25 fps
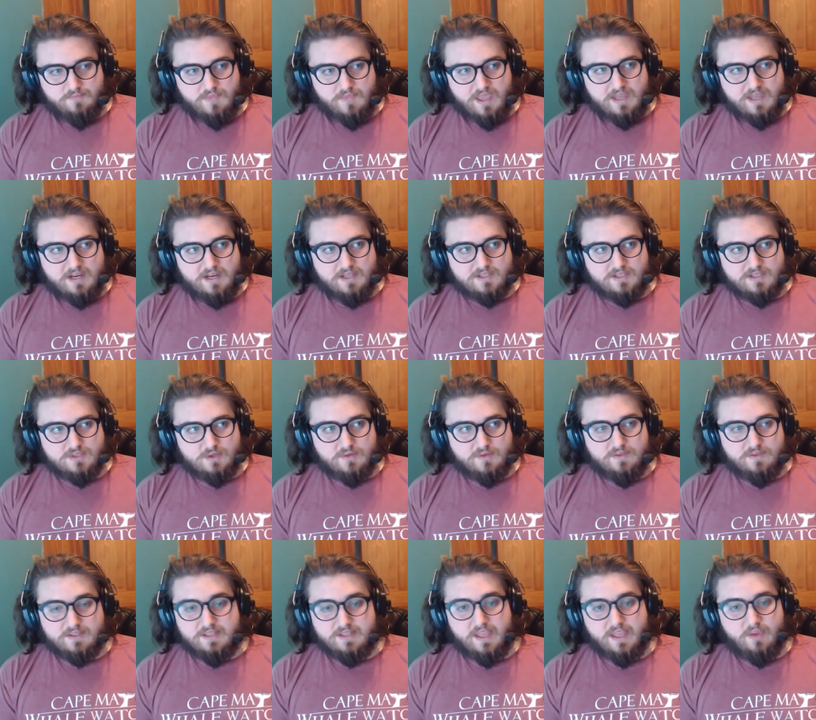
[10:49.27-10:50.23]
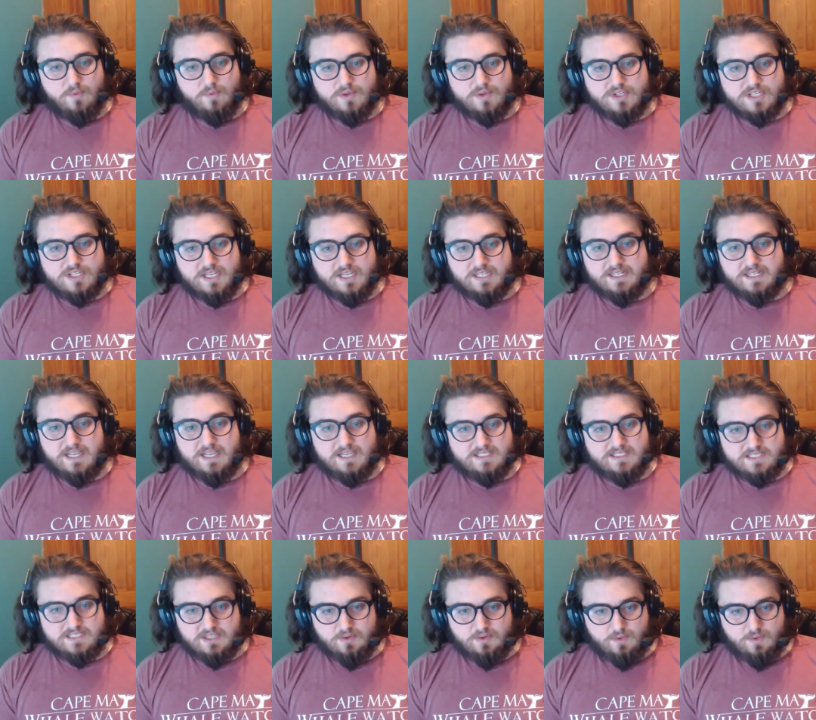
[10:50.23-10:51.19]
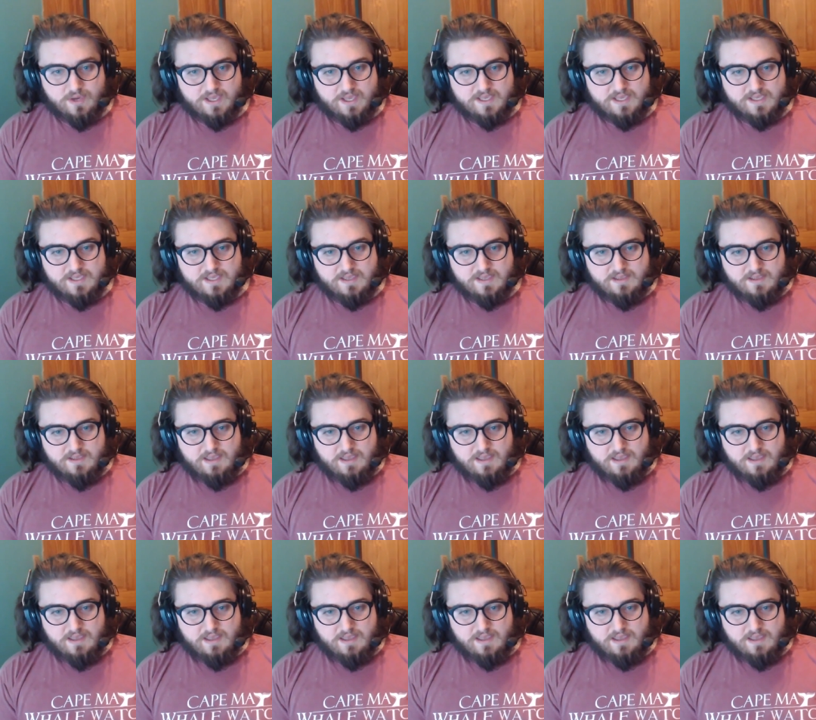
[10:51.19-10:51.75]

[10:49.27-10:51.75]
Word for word: in a sort of a language agnostic way,